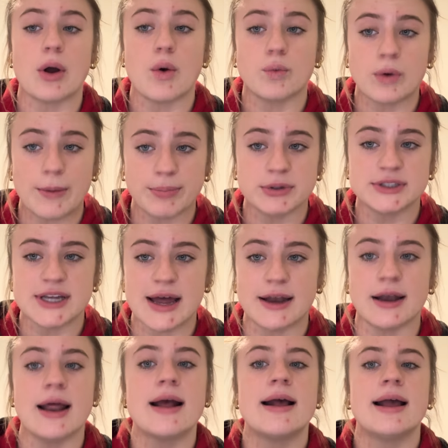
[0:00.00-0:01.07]

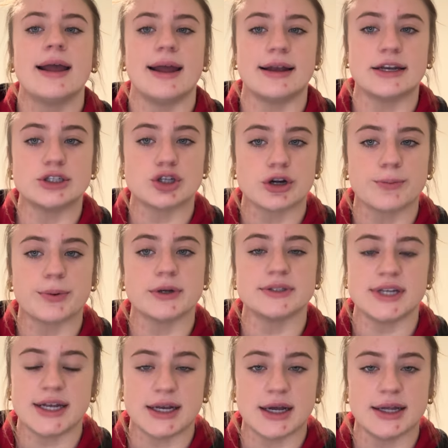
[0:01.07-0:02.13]
represent, and interpret
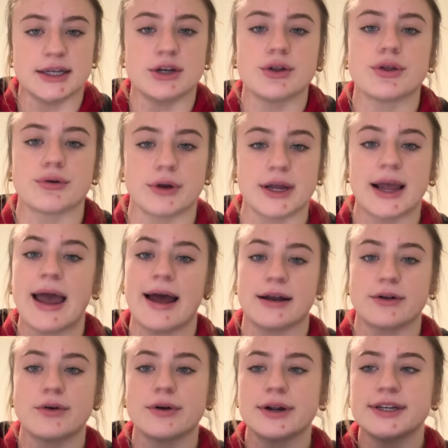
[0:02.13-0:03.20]
data into 3
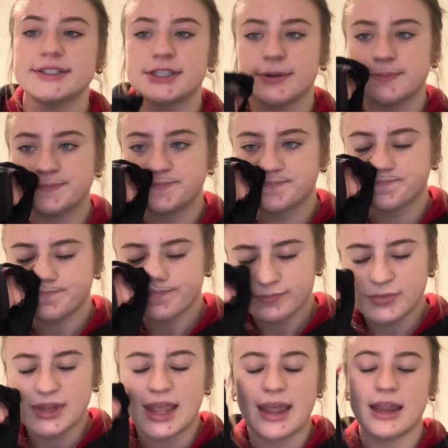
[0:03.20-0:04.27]
categories.
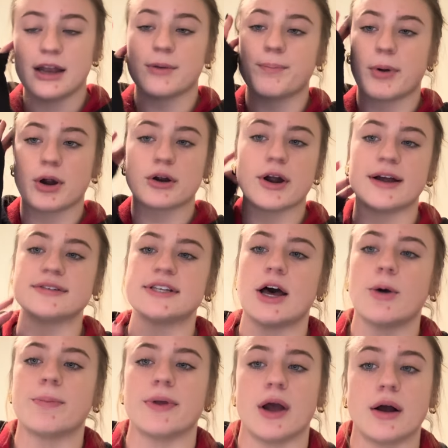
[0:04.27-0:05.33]
And bar graphs
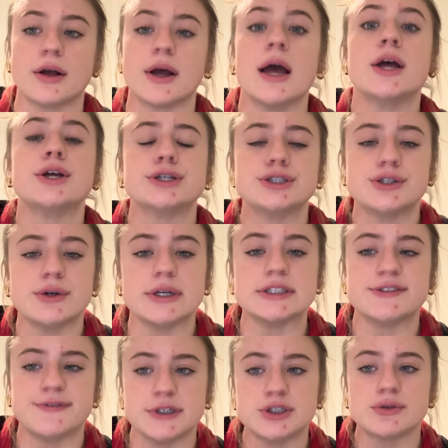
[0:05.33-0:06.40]
help young
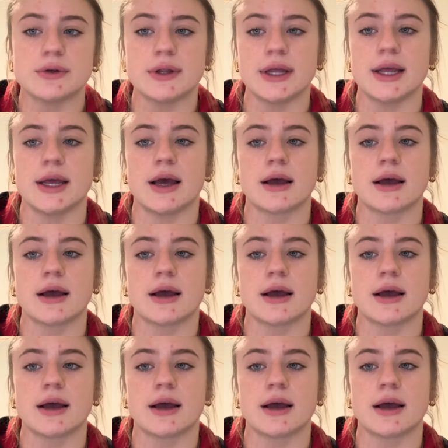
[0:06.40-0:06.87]
students visually